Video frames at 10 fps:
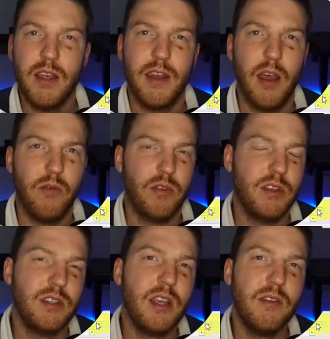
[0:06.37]
Now for
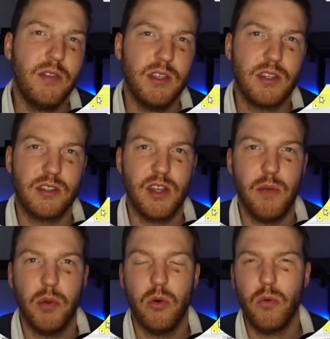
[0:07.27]
the sake of this
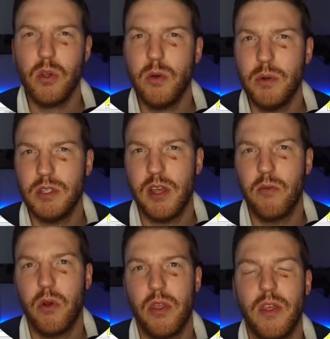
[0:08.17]
example, we're going to
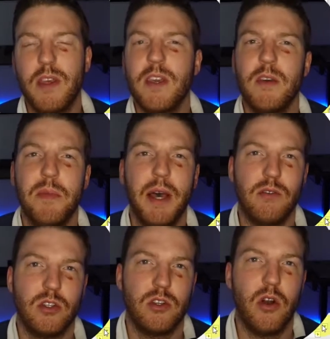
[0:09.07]
pretend we're thinking
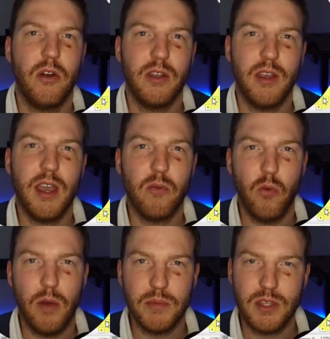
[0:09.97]
about starting a
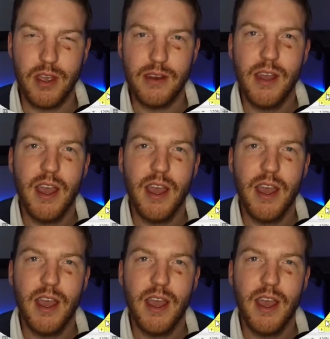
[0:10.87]
website.